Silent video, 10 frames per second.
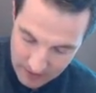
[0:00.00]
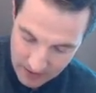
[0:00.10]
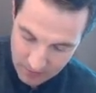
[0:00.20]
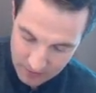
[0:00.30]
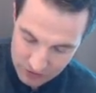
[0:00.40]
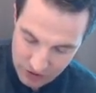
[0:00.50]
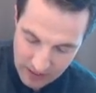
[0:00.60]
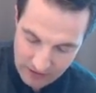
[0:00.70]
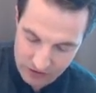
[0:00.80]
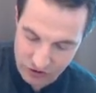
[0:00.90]
how much
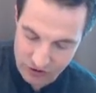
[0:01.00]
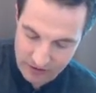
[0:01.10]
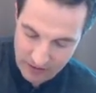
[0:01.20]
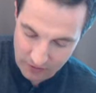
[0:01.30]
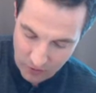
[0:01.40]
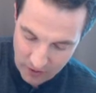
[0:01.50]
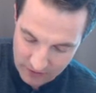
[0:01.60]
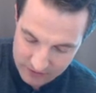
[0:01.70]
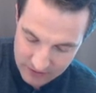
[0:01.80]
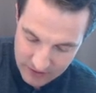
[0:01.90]
oxygen they
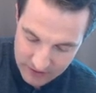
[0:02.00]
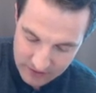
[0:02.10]
lost.